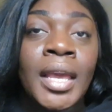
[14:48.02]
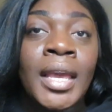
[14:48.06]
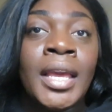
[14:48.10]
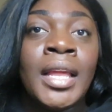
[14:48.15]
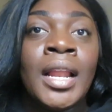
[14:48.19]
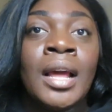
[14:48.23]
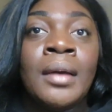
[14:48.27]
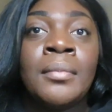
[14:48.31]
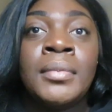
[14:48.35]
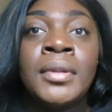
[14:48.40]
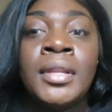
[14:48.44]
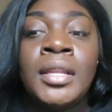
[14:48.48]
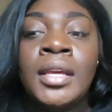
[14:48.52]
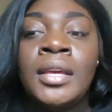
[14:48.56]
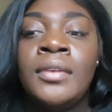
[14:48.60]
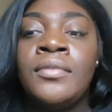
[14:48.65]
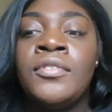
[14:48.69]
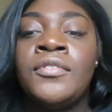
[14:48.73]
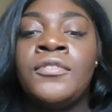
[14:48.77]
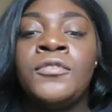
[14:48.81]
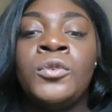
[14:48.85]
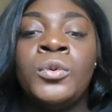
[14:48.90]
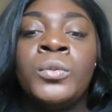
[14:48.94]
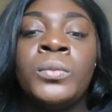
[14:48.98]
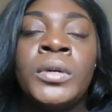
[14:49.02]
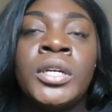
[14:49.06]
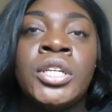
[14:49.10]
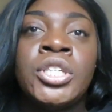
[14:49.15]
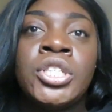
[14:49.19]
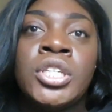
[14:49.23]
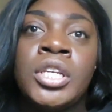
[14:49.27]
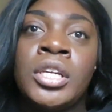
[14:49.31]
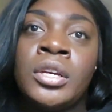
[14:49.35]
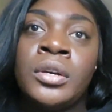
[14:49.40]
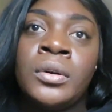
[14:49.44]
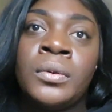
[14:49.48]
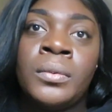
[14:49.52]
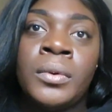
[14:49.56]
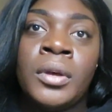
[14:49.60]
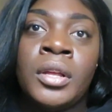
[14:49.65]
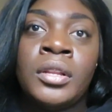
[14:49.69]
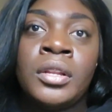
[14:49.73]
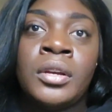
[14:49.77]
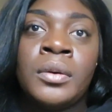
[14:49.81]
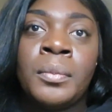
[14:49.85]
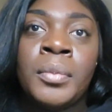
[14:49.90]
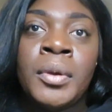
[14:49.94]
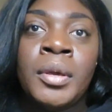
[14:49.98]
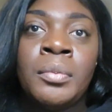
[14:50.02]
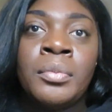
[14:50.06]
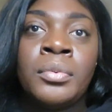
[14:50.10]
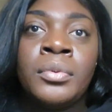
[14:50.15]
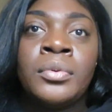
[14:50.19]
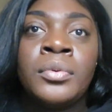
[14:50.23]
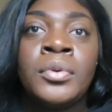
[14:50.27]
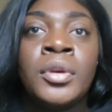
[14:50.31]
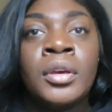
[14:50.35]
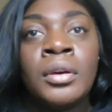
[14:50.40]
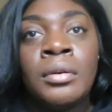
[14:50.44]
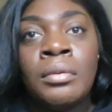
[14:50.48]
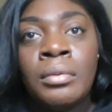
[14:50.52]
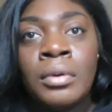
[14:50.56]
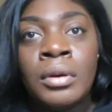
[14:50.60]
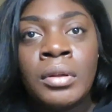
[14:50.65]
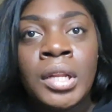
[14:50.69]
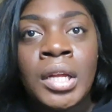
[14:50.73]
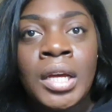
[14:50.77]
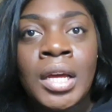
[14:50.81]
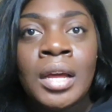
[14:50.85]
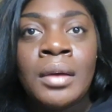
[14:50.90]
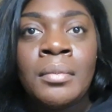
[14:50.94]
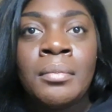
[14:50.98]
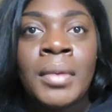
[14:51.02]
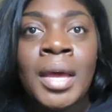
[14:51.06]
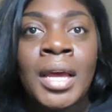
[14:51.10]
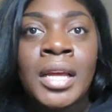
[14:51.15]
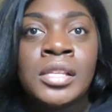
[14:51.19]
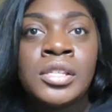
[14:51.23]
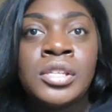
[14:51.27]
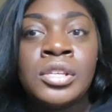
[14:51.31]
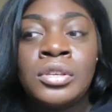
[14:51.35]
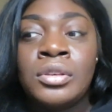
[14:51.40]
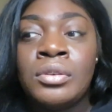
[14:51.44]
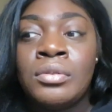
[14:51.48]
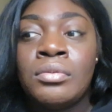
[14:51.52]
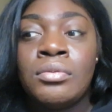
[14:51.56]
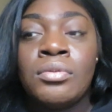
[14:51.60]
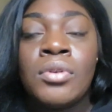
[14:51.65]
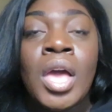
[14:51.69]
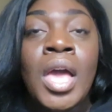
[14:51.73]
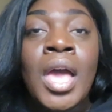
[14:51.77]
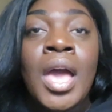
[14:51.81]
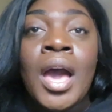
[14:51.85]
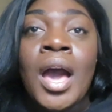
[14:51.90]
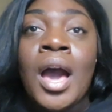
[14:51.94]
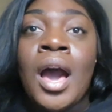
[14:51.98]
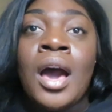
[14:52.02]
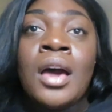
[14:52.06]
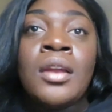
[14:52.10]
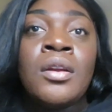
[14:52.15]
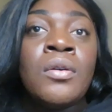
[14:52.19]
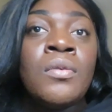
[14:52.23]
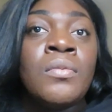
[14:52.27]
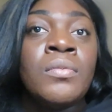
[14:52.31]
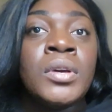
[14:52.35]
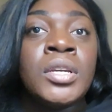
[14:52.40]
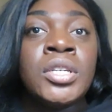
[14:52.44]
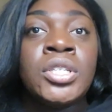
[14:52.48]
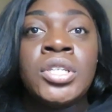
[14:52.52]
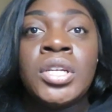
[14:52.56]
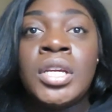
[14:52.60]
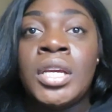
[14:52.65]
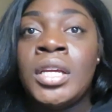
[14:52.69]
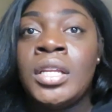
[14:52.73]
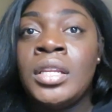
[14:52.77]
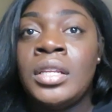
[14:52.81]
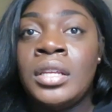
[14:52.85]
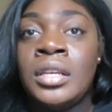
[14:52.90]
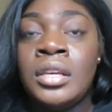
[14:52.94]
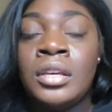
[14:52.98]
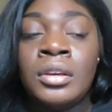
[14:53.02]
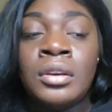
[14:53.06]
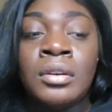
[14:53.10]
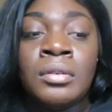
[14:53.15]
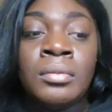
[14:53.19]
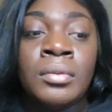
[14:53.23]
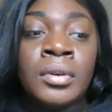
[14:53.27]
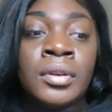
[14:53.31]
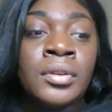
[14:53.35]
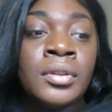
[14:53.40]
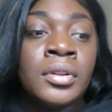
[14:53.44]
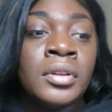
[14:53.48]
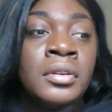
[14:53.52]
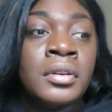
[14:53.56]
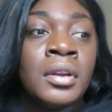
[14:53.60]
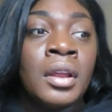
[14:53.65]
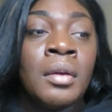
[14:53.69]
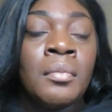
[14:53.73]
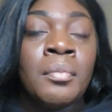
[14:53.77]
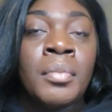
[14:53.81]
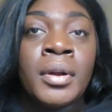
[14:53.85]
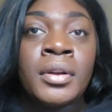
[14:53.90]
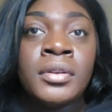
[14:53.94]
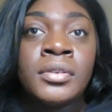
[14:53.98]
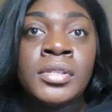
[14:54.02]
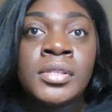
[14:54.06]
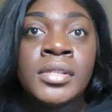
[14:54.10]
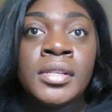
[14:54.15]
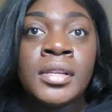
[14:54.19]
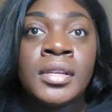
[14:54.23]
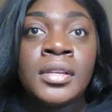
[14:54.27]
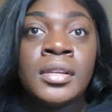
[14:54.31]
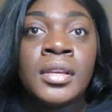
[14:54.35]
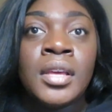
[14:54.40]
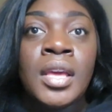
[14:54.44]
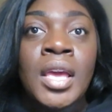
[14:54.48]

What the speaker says: And I believe if you wish ill will on people, ill will will come back to you. I don't wish any ill will on that person.